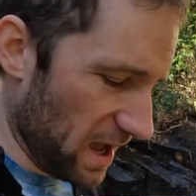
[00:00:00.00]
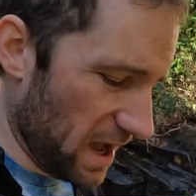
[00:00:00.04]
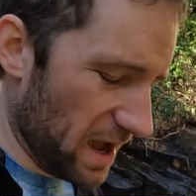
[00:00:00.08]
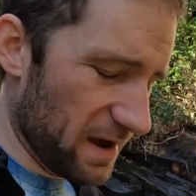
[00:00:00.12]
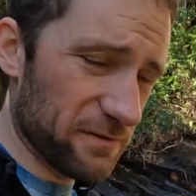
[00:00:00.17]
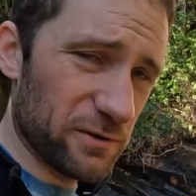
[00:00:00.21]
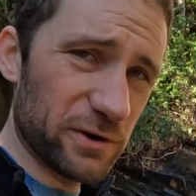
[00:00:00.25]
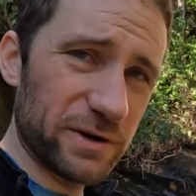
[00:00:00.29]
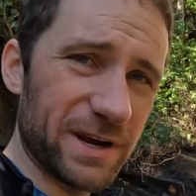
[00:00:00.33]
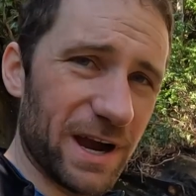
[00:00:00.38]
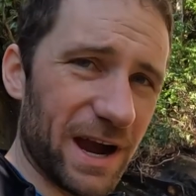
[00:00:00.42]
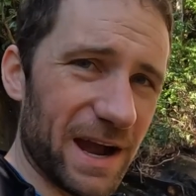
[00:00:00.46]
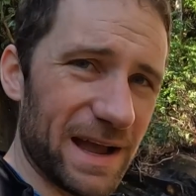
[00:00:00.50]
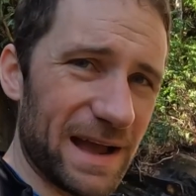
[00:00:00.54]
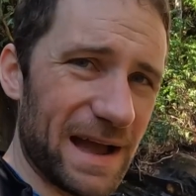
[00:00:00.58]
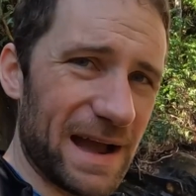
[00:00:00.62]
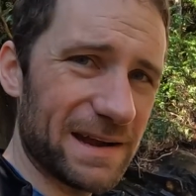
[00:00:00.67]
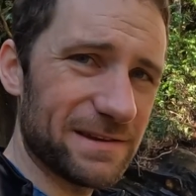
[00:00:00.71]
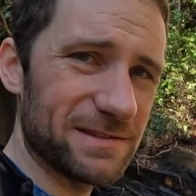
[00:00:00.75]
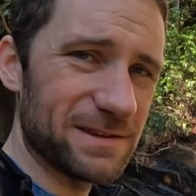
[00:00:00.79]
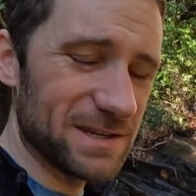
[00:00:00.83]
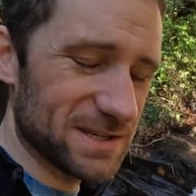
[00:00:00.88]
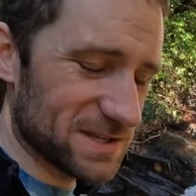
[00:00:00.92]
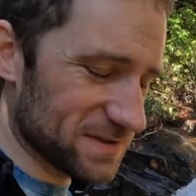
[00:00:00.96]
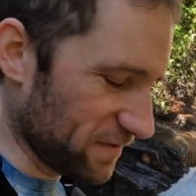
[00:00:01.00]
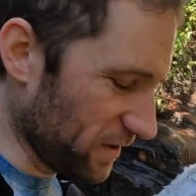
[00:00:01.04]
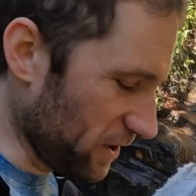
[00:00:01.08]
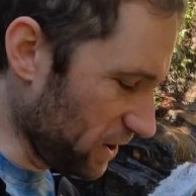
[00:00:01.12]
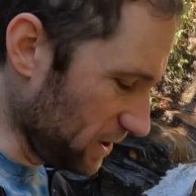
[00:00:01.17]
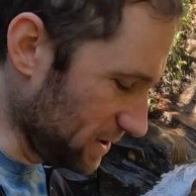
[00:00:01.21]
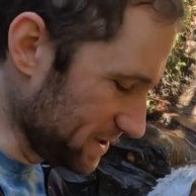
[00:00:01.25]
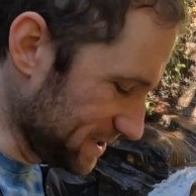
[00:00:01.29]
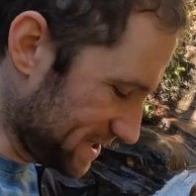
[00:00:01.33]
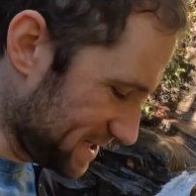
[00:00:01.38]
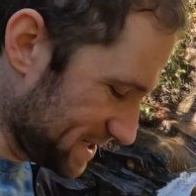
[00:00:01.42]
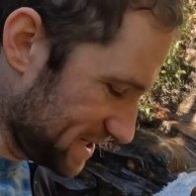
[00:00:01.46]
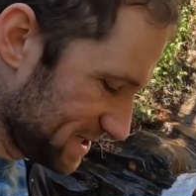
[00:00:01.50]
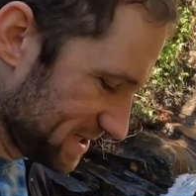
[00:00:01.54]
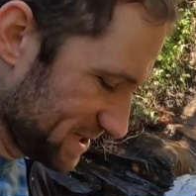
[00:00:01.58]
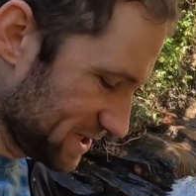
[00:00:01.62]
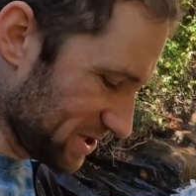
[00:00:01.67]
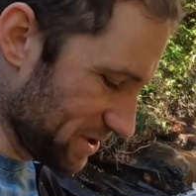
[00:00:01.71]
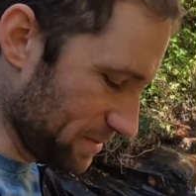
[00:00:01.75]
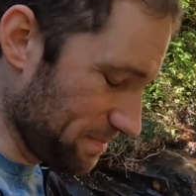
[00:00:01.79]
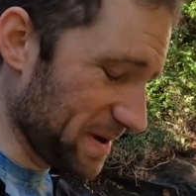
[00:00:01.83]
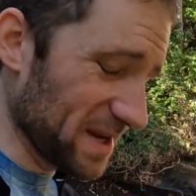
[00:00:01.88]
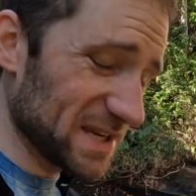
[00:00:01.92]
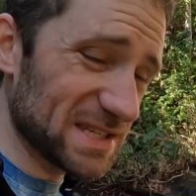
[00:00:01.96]
ever kayak these falls, and
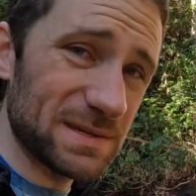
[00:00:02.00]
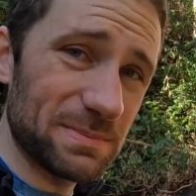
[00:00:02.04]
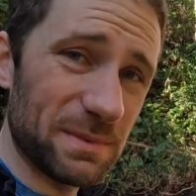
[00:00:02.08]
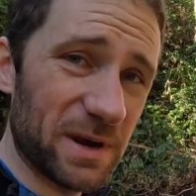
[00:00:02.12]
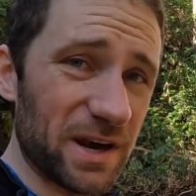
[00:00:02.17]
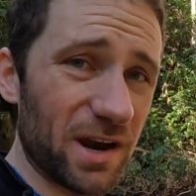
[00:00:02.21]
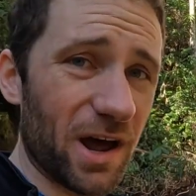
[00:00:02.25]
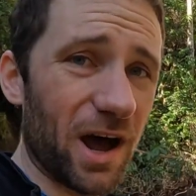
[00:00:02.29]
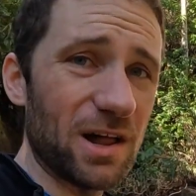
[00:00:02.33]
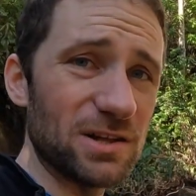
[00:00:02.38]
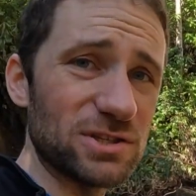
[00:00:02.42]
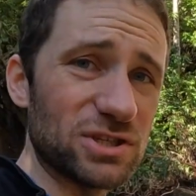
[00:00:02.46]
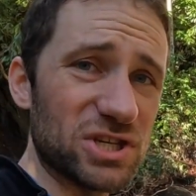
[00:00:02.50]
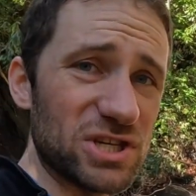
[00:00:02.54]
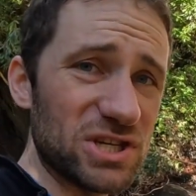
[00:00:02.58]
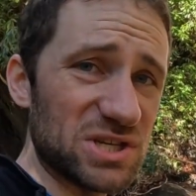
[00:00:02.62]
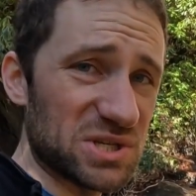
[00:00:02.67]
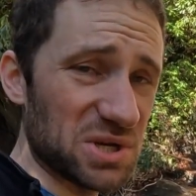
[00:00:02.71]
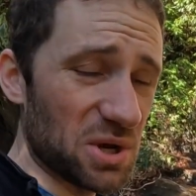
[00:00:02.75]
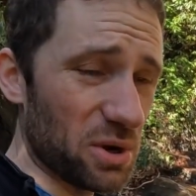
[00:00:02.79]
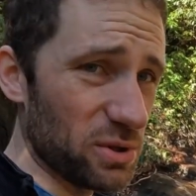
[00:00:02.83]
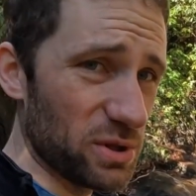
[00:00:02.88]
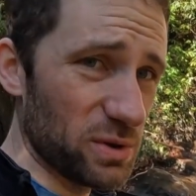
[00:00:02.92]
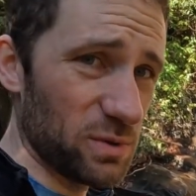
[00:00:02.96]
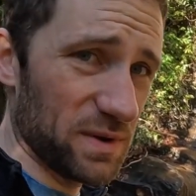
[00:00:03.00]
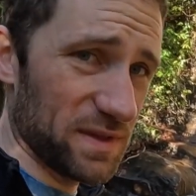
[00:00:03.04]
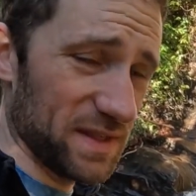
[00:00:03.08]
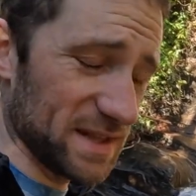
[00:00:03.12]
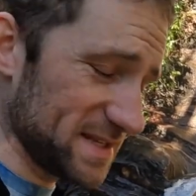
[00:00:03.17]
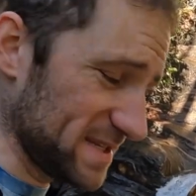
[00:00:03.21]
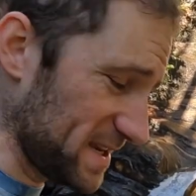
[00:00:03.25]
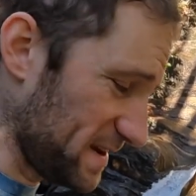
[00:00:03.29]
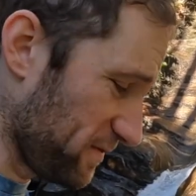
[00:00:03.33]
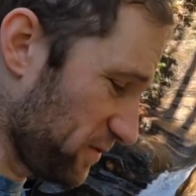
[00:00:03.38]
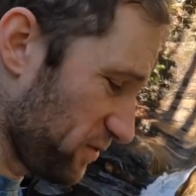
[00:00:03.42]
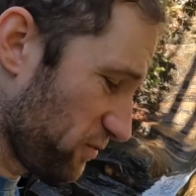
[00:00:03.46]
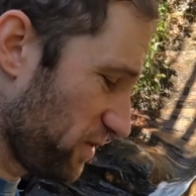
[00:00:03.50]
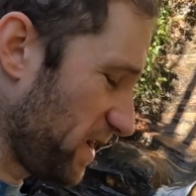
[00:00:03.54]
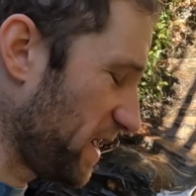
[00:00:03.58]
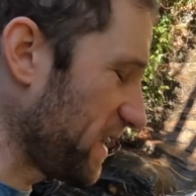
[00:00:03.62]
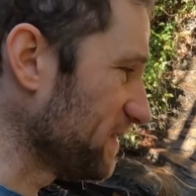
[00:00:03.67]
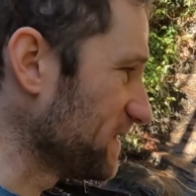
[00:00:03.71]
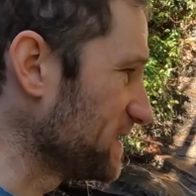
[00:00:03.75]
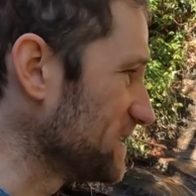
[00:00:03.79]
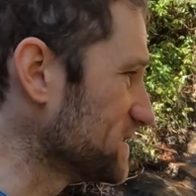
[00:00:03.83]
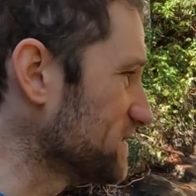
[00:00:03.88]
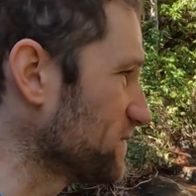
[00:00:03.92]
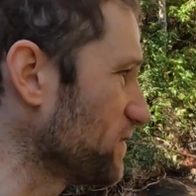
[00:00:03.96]
to the best of my knowledge, he's the only one that's ever
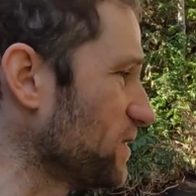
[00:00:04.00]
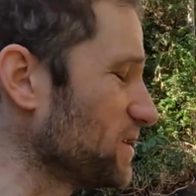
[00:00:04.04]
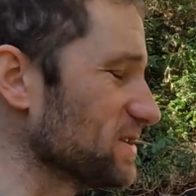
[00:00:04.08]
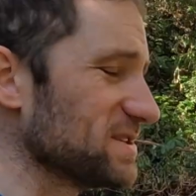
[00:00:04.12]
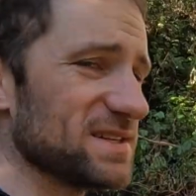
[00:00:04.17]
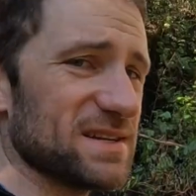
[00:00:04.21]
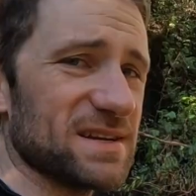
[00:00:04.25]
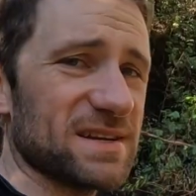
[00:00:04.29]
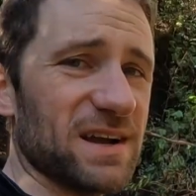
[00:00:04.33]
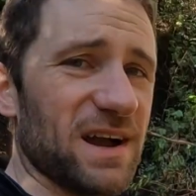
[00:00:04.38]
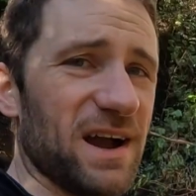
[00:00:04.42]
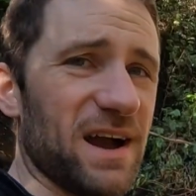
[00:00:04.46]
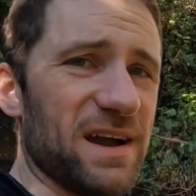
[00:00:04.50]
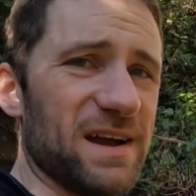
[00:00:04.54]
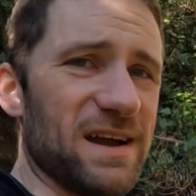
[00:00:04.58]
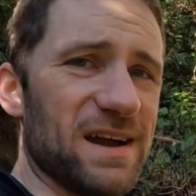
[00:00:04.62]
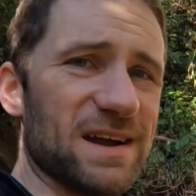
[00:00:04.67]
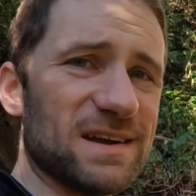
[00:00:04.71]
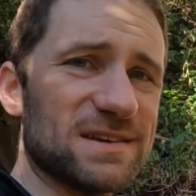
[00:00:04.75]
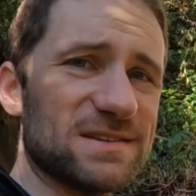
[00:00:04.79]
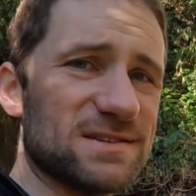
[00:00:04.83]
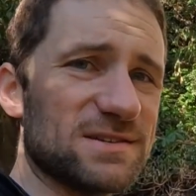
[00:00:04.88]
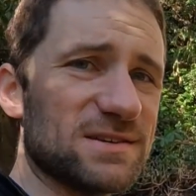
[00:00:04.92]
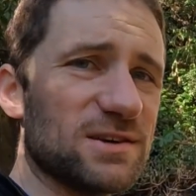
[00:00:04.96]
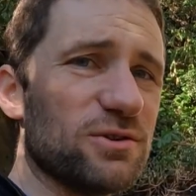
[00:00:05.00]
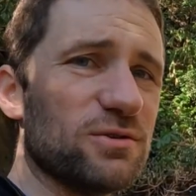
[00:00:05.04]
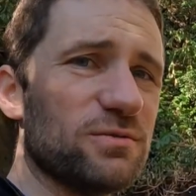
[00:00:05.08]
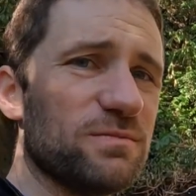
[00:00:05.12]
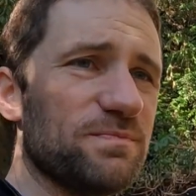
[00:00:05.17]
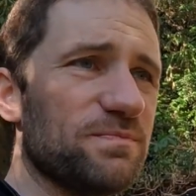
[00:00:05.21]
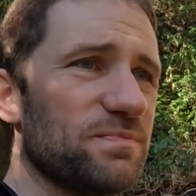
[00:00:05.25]
ran these falls in a kayak, so